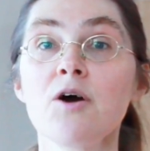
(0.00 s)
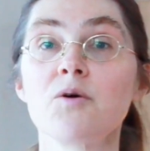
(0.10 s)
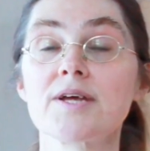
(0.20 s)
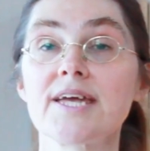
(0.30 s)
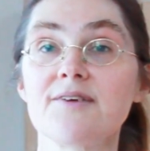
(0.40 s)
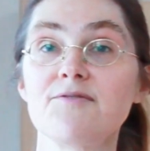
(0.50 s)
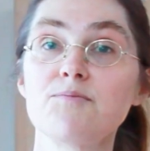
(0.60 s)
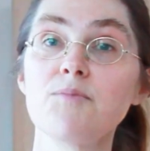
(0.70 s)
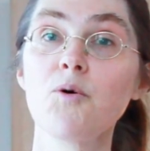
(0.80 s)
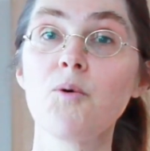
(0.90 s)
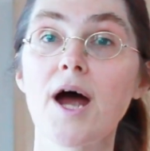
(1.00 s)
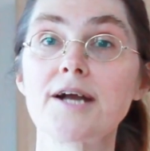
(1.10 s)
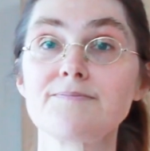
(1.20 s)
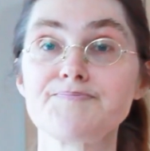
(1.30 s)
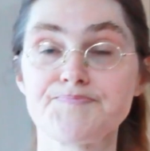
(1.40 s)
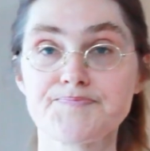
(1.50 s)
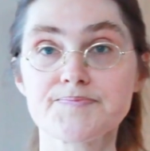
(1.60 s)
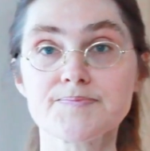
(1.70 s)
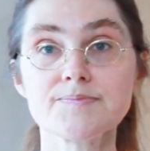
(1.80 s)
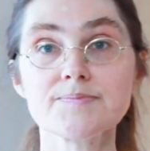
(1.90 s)
or give more
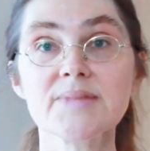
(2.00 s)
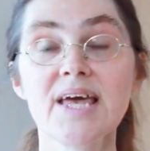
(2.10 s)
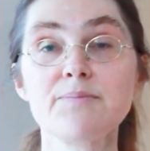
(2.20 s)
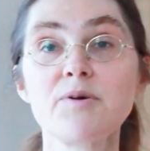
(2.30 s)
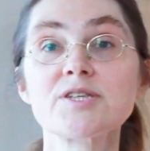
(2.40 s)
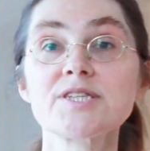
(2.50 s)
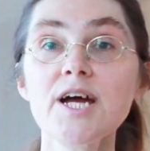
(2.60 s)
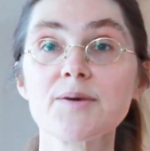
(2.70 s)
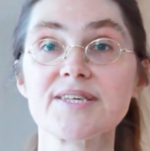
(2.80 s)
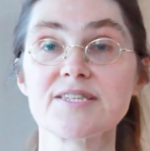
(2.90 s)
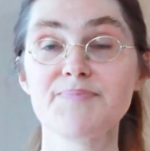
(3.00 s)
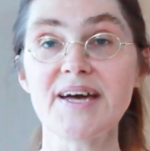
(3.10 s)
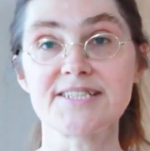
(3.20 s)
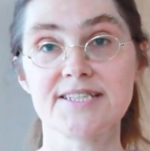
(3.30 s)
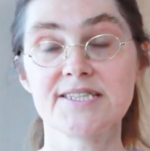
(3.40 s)
service, better